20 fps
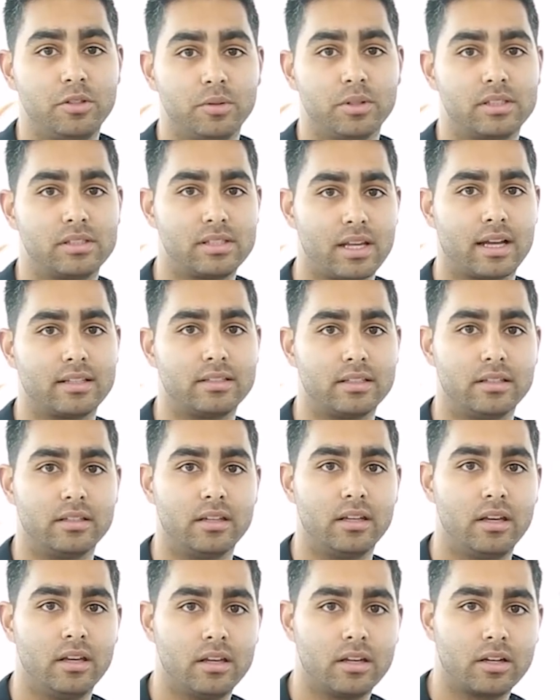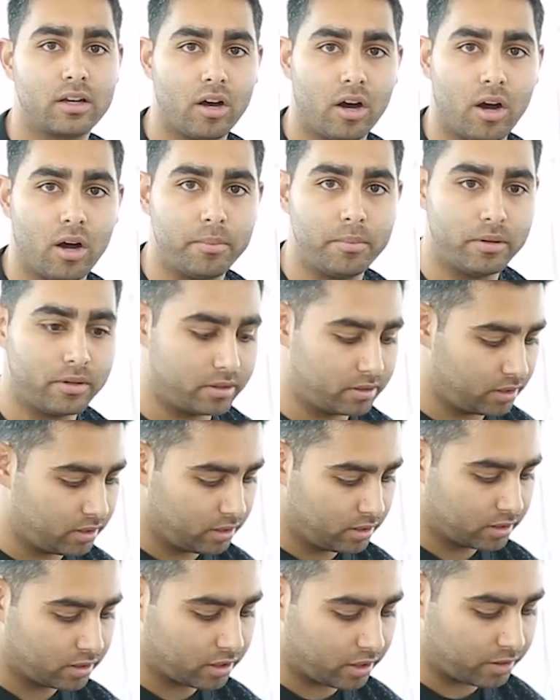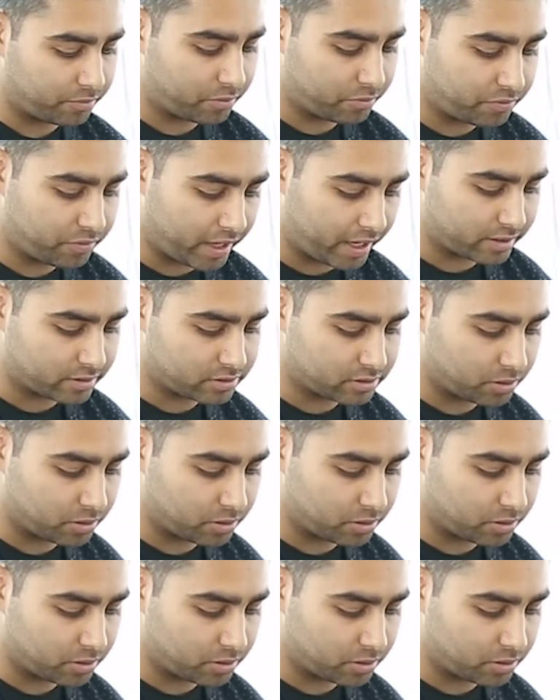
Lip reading: do a satin carbon kind of effect.